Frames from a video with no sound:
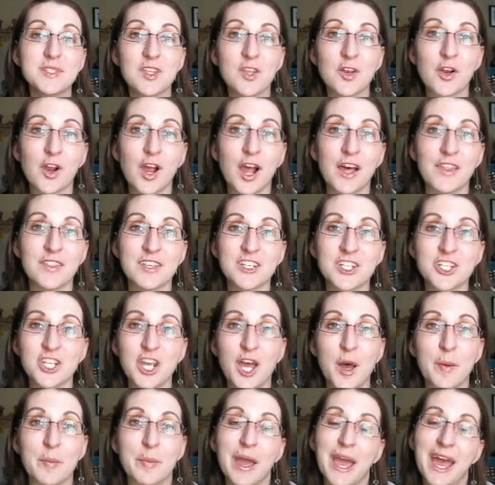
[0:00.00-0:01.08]
that are on the
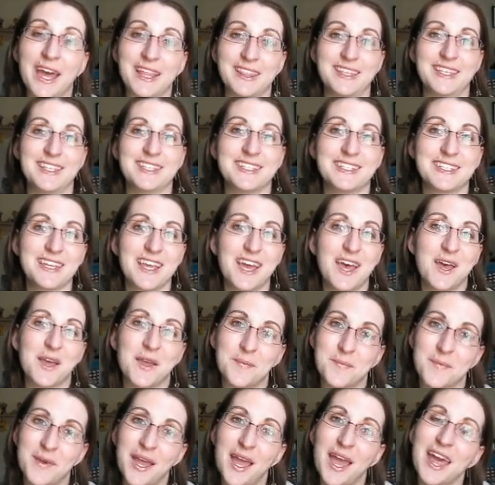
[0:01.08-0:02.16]
shop at this
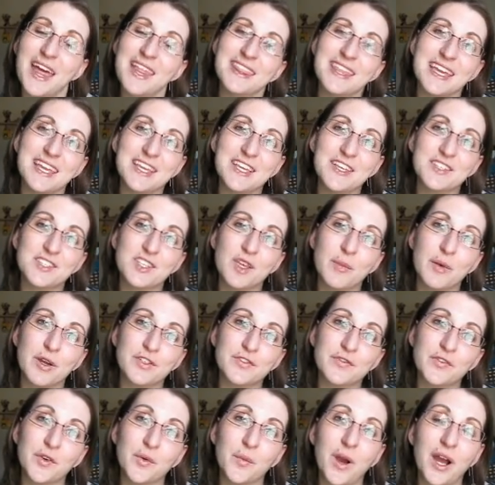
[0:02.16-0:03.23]
time. Thank you so much
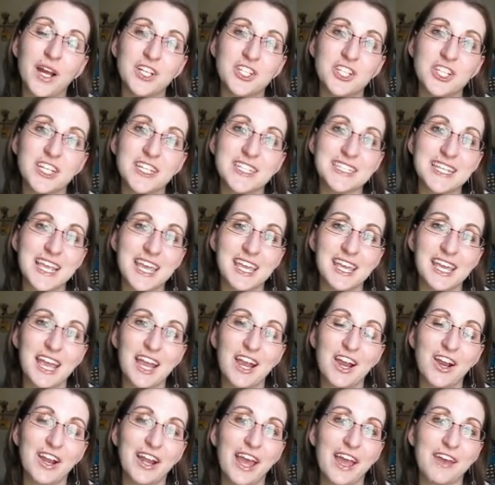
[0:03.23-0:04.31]
for watching. Take
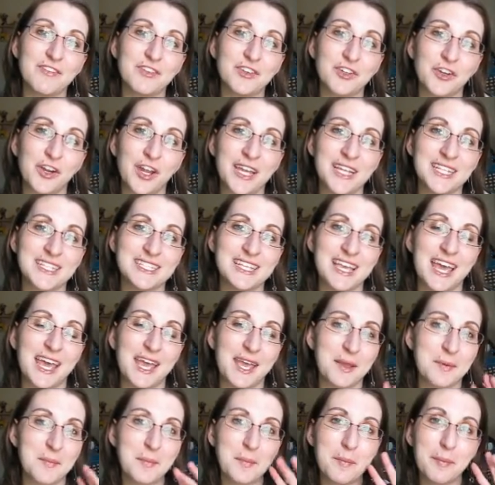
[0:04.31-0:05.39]
care and have a great day.
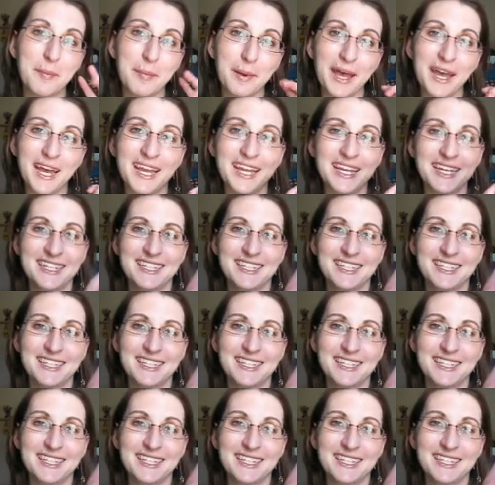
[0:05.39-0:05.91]
Bye.